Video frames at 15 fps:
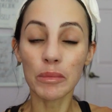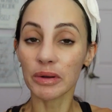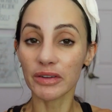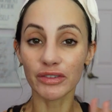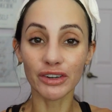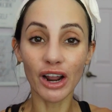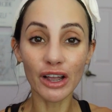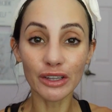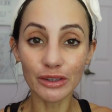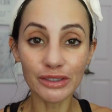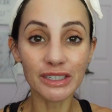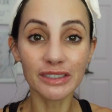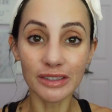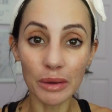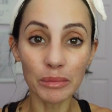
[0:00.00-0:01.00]
but if you're not
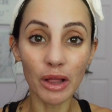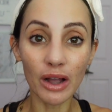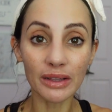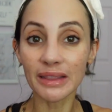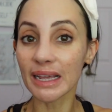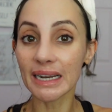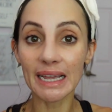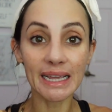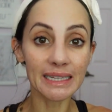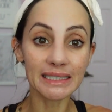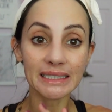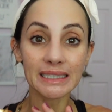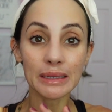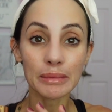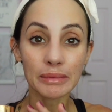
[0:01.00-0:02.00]
using sunblock, then
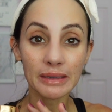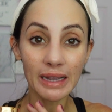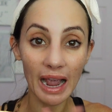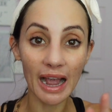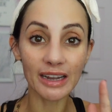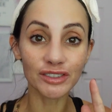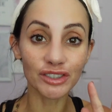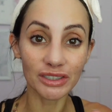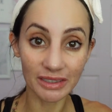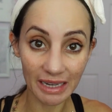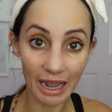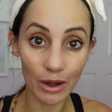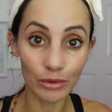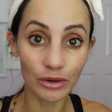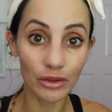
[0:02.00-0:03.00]
it's cash
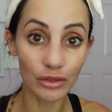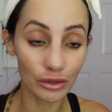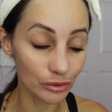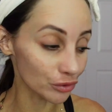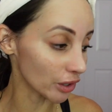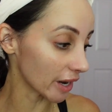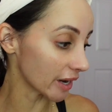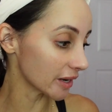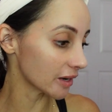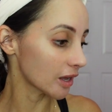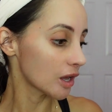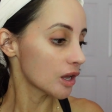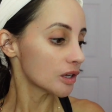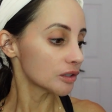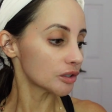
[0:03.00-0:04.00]
down the drain.
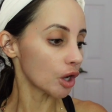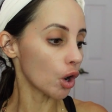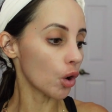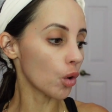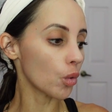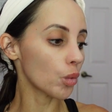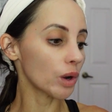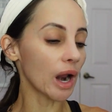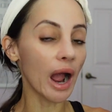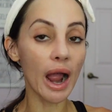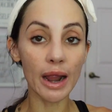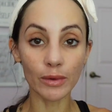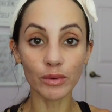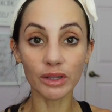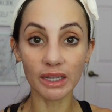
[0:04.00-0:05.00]
So what
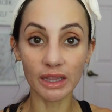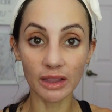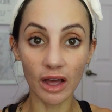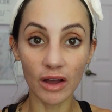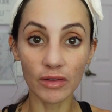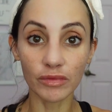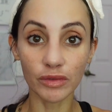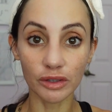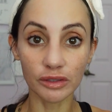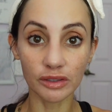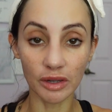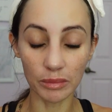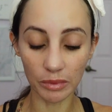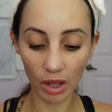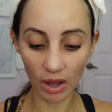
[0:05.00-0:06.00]
I really love for
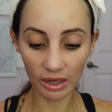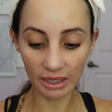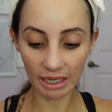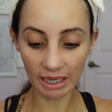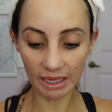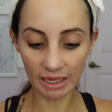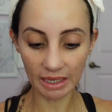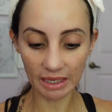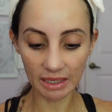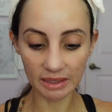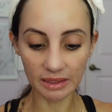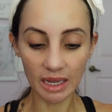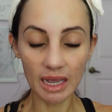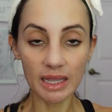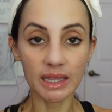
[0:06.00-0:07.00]
sunblock
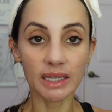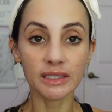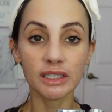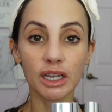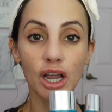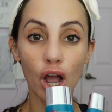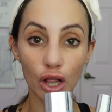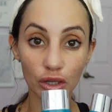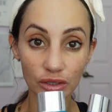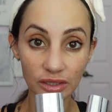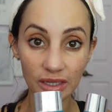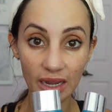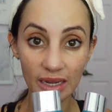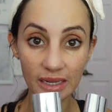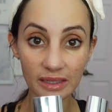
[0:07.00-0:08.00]
is this
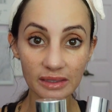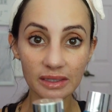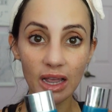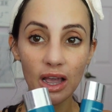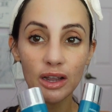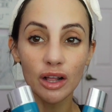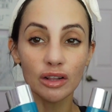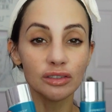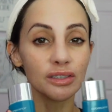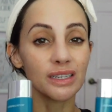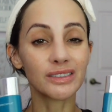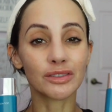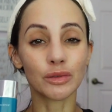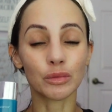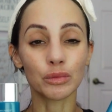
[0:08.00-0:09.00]
Colorescience.
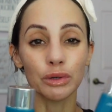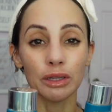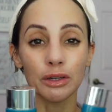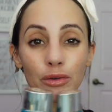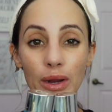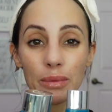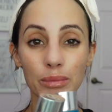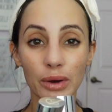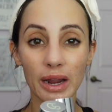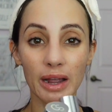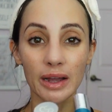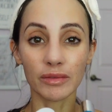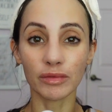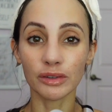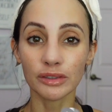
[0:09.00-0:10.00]
Colorescience is a really great
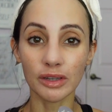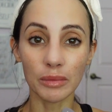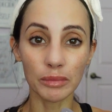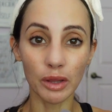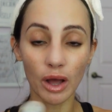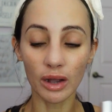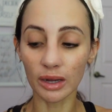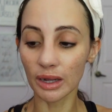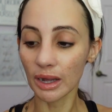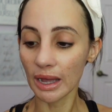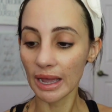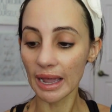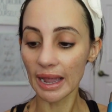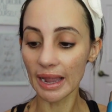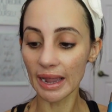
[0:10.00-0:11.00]
brand for sunblock,
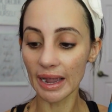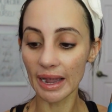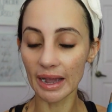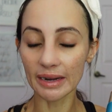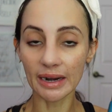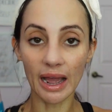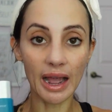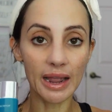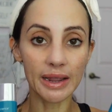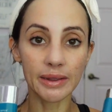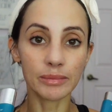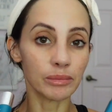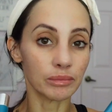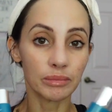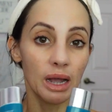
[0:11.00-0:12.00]
and
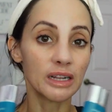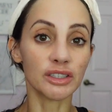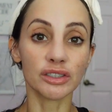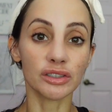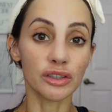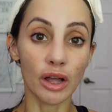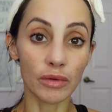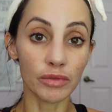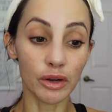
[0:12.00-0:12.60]
I just love